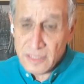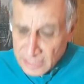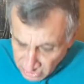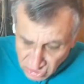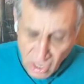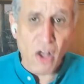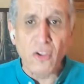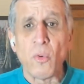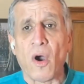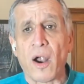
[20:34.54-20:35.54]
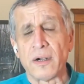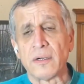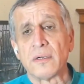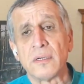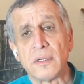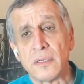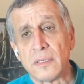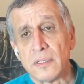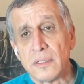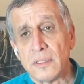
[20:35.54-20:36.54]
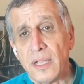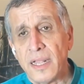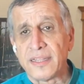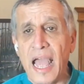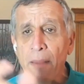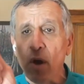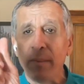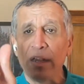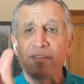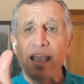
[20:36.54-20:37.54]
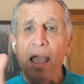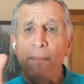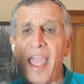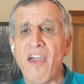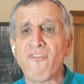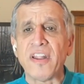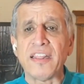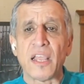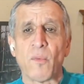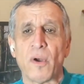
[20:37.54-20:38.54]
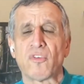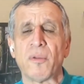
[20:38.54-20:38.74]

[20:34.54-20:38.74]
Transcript: This is all you are. And at that moment in time, everything was